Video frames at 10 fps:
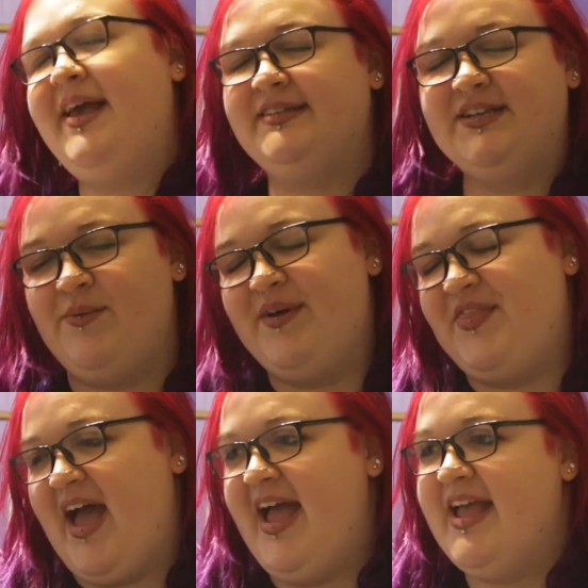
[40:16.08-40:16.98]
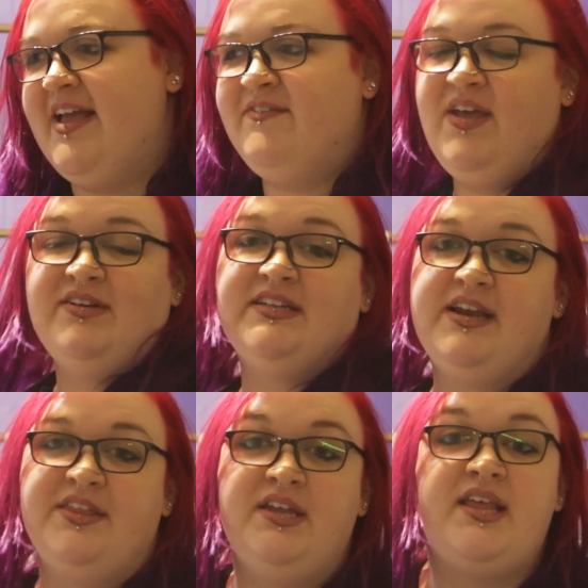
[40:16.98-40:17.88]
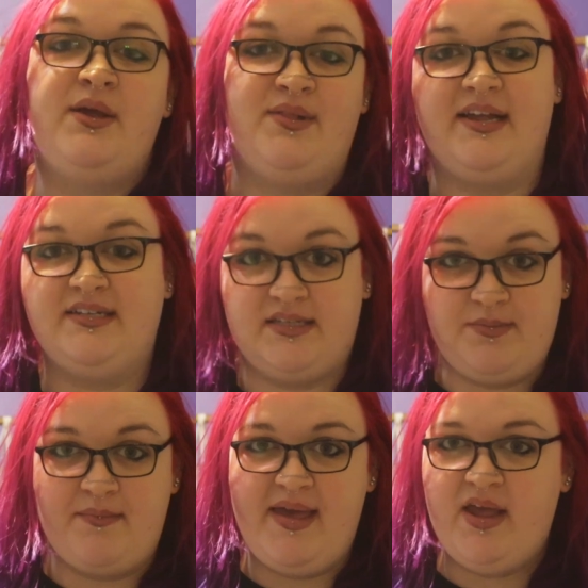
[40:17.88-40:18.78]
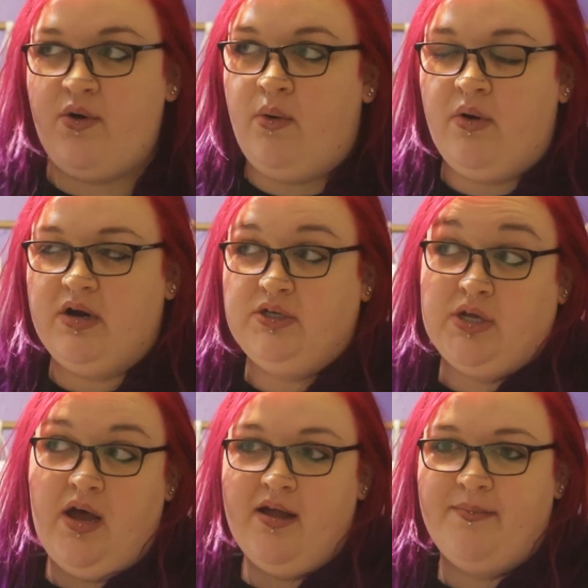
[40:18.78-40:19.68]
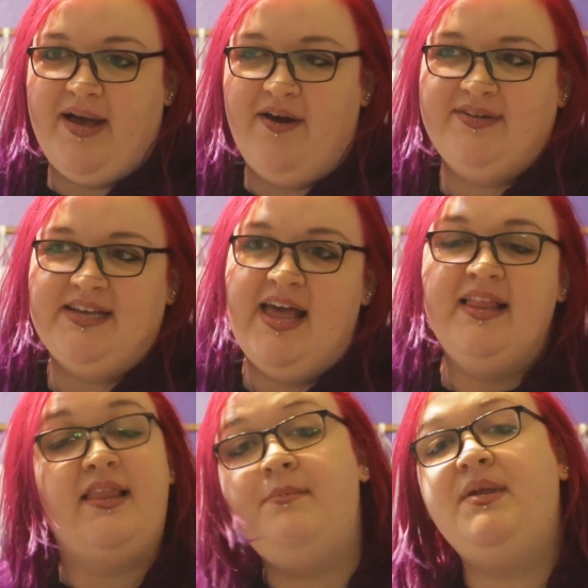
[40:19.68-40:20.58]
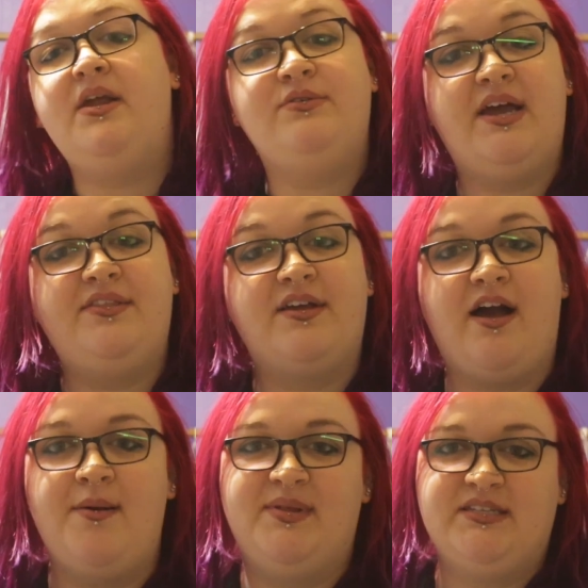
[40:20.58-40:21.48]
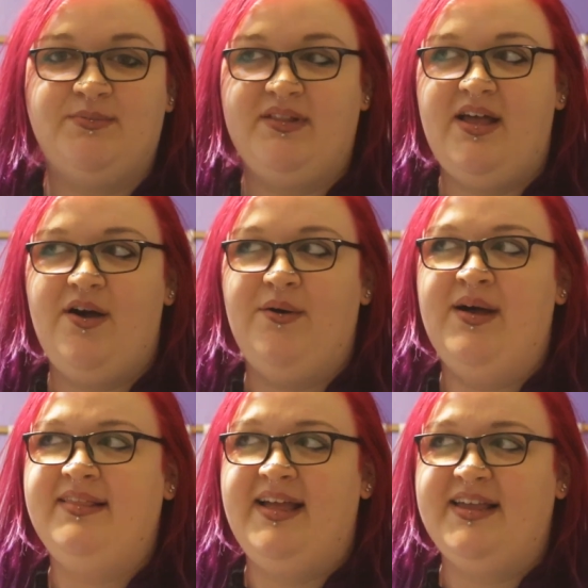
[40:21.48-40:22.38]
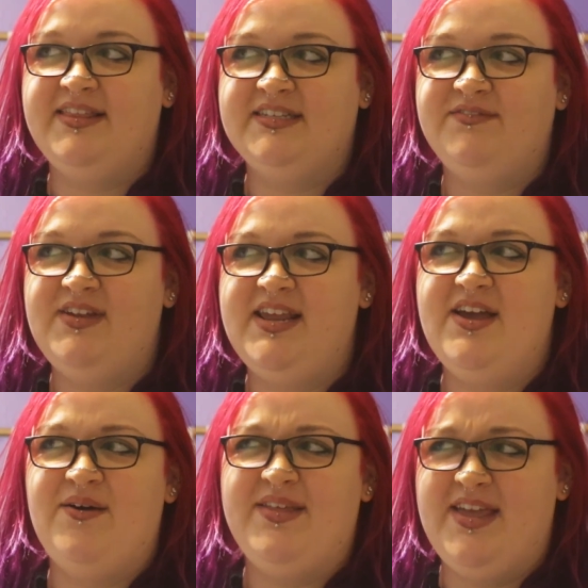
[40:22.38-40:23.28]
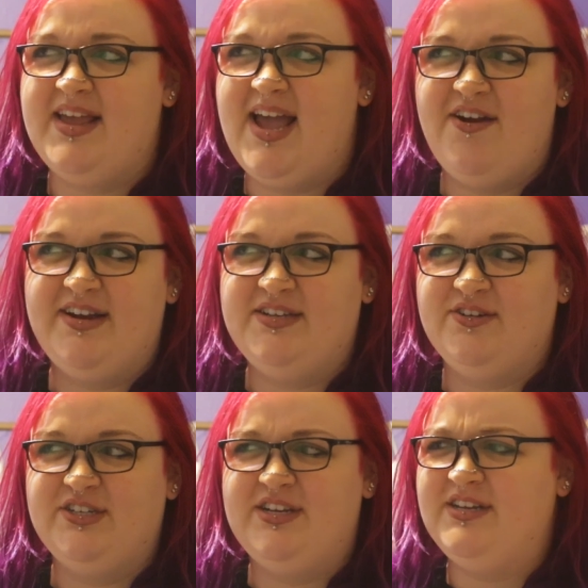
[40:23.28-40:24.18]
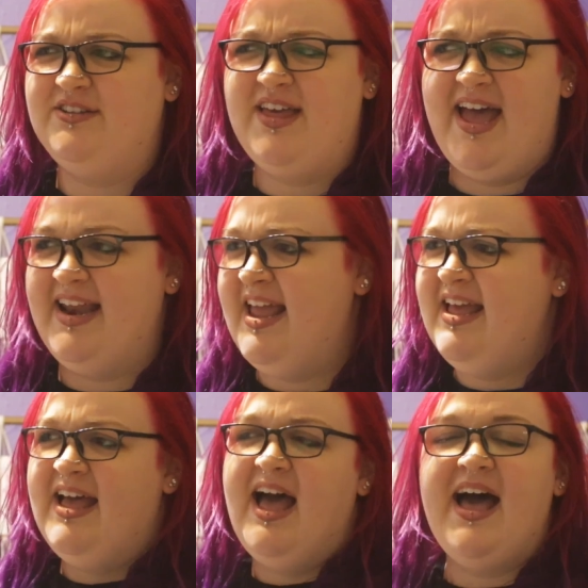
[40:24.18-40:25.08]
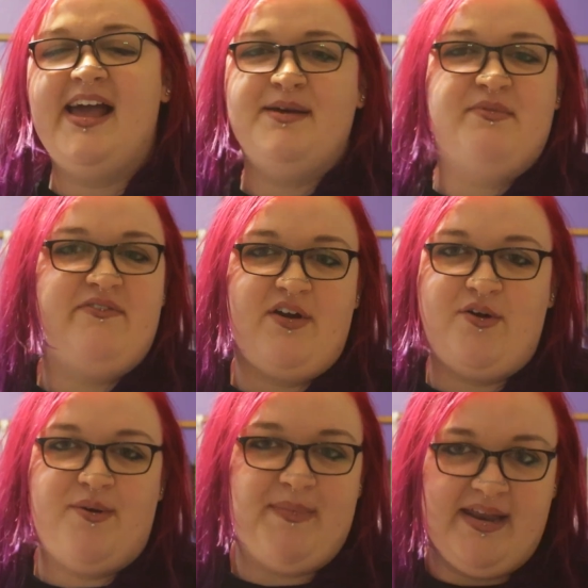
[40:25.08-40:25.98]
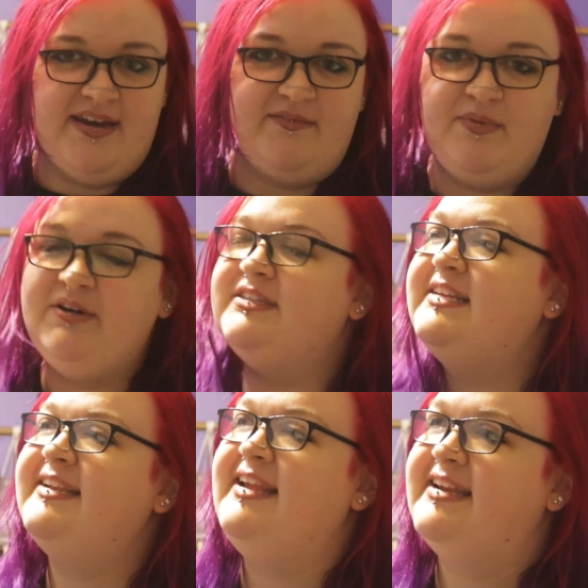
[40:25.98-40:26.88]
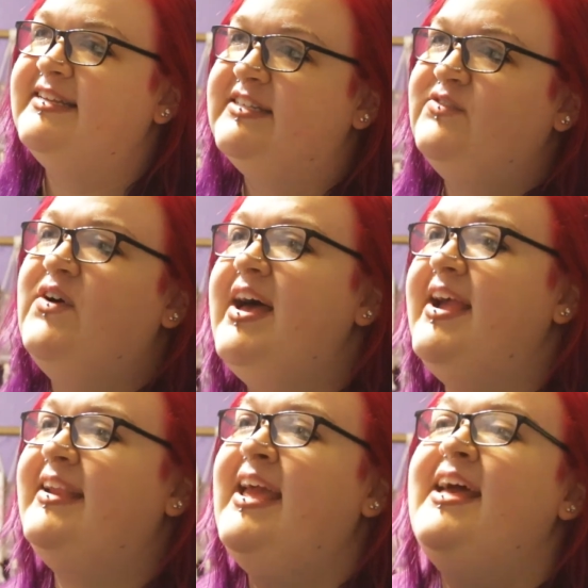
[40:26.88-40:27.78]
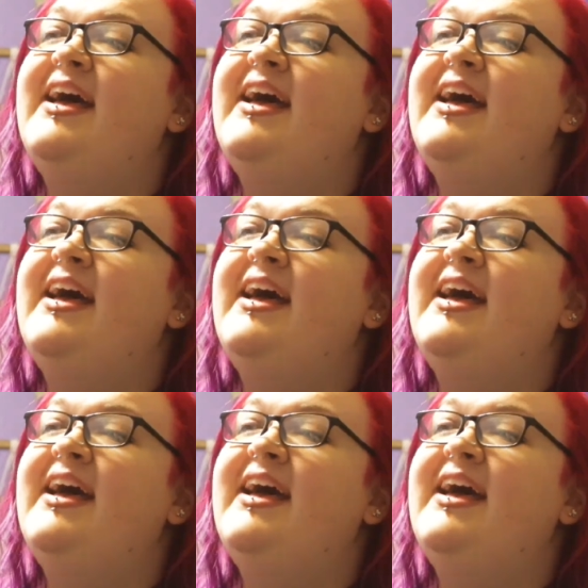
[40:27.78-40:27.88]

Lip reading: And so with that, if there's anything that you would like to see me make or talk about, let me know down in the comments below. Like this video, I think I already told you to do that. I am a very repetitive person, it is fine.